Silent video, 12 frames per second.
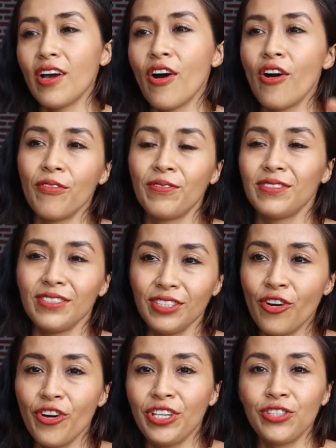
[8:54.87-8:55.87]
of
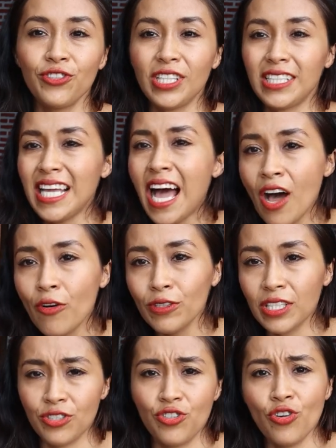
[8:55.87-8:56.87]
going to the
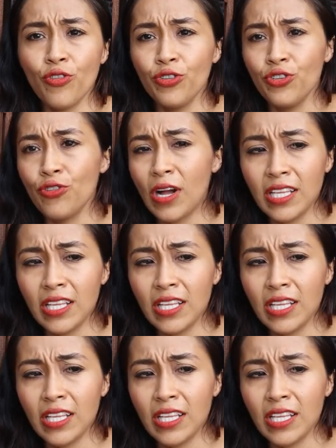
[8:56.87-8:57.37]
town and show you